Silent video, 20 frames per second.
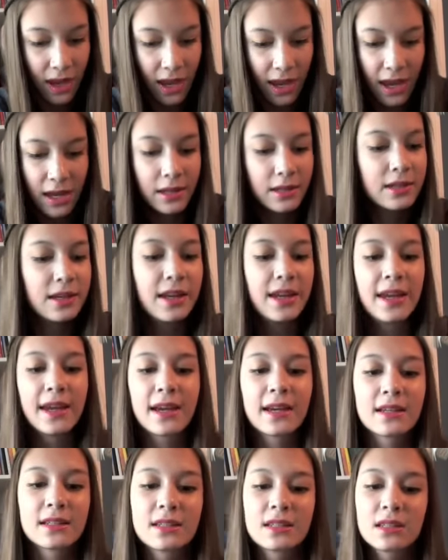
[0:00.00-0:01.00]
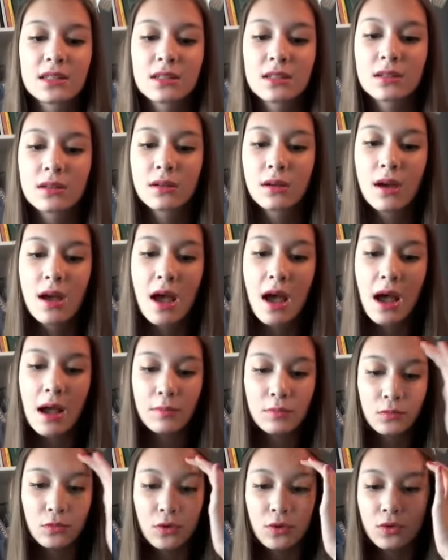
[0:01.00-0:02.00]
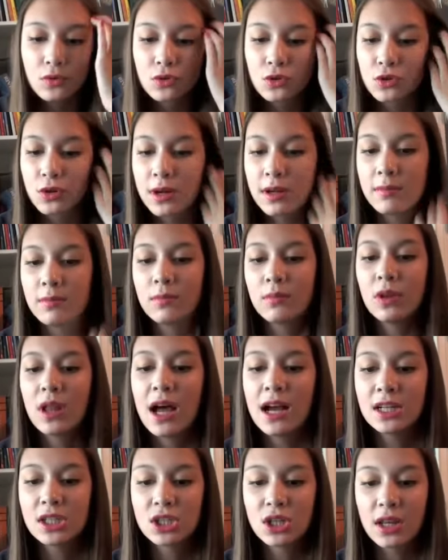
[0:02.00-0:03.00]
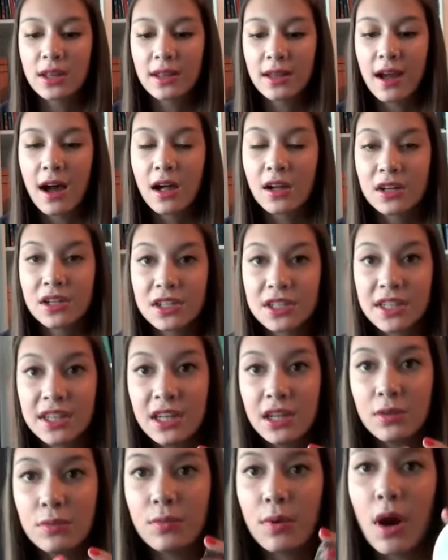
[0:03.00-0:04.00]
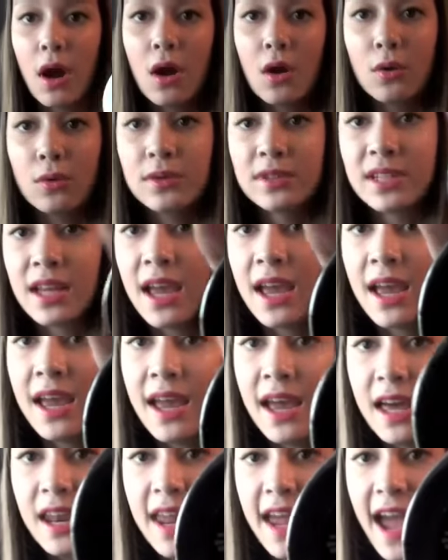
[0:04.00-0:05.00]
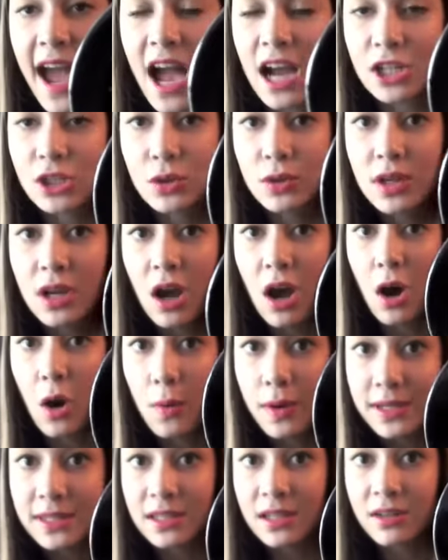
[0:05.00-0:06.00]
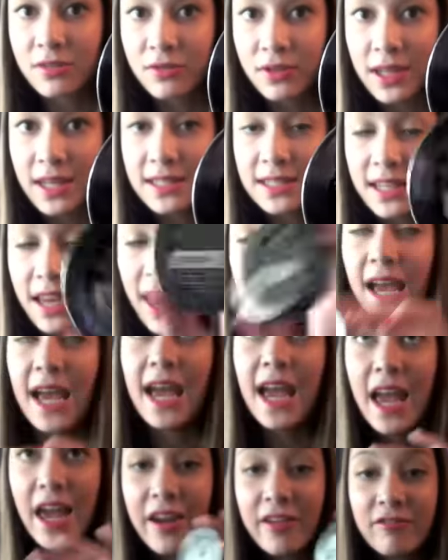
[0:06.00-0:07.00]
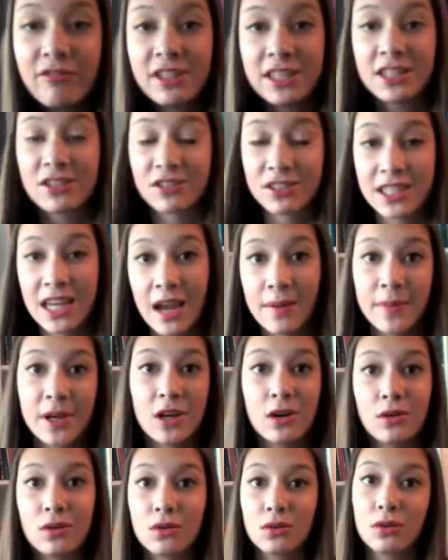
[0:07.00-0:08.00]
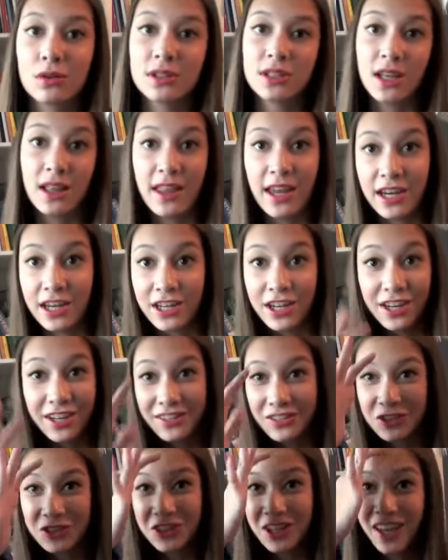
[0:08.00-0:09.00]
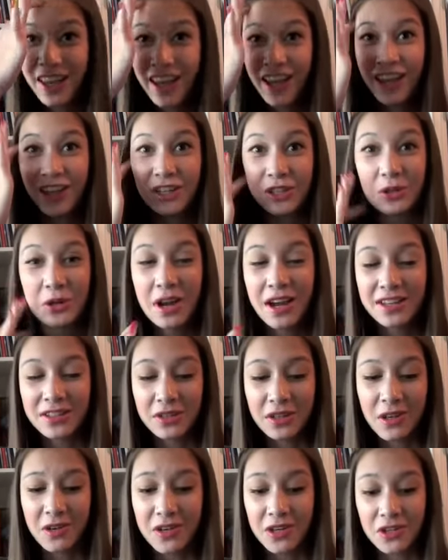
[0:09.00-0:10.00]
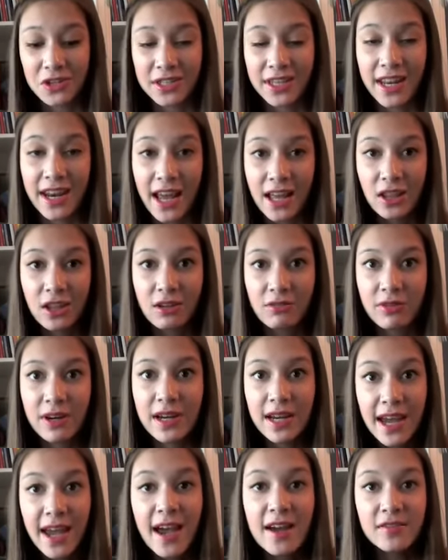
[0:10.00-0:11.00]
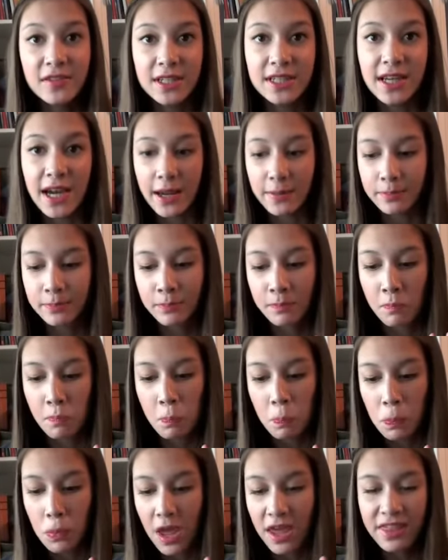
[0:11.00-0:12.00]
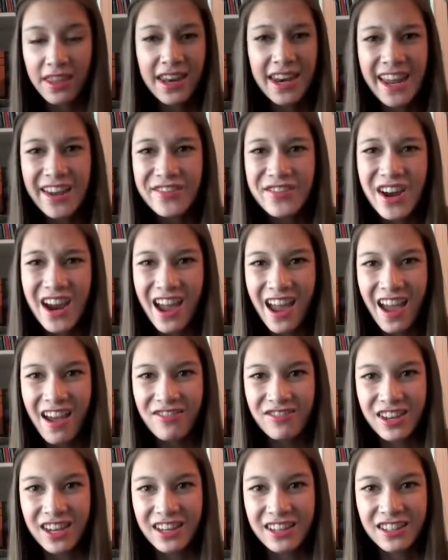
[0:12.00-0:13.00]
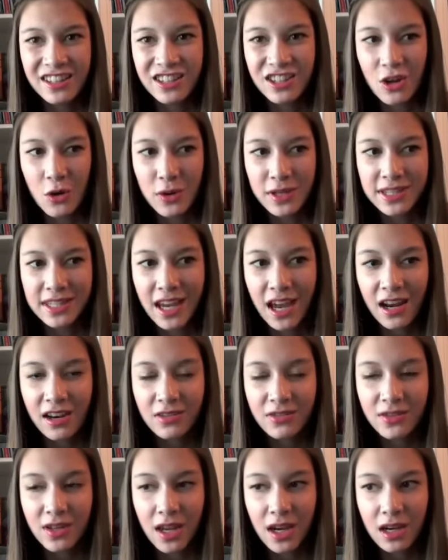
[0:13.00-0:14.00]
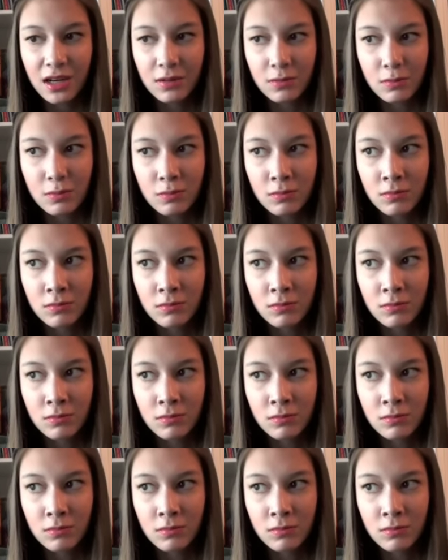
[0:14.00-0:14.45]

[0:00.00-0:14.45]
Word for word: NYX um, Rouge Cream Blush in the color Tea Rose. And I actually always look for this every single time I go to Ulta. Like, you guys don't even understand. I look for it every time. And they never have it. So it's kind of like,